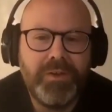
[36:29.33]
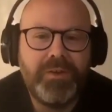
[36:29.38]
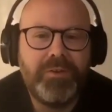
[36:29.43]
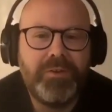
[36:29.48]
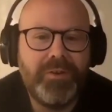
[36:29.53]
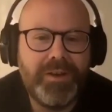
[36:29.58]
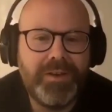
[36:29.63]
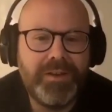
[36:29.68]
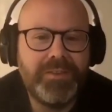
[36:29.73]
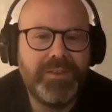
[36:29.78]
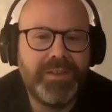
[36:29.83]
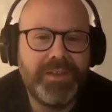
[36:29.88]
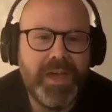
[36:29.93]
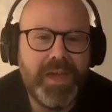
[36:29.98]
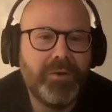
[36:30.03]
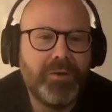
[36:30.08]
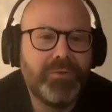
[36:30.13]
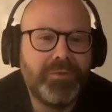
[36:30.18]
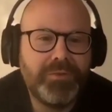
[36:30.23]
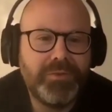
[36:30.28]
or anything
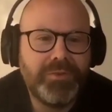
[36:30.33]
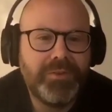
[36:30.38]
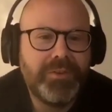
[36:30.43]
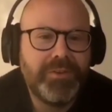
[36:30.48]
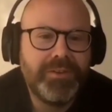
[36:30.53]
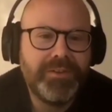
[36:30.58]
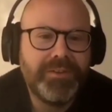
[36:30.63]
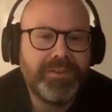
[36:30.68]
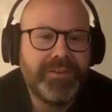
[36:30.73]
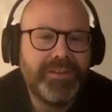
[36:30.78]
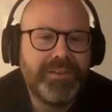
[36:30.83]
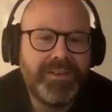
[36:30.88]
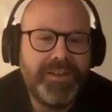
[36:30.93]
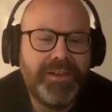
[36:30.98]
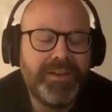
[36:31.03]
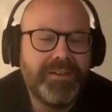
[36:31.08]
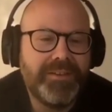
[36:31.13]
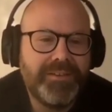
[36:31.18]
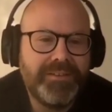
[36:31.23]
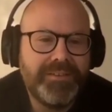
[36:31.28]
else.
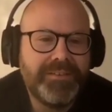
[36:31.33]
Yeah.